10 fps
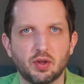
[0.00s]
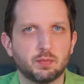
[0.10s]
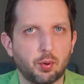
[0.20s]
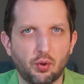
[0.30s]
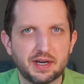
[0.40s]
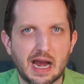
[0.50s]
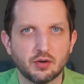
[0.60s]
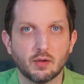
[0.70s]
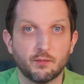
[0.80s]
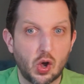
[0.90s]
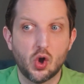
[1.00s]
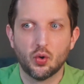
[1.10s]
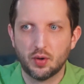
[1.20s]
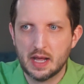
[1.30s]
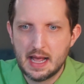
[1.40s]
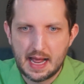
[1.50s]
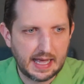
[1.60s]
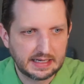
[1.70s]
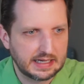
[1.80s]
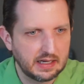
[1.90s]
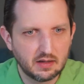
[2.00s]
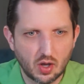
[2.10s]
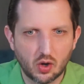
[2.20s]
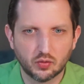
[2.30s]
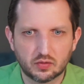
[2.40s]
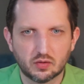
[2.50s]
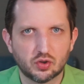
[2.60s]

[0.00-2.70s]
as pulling out your phone and getting those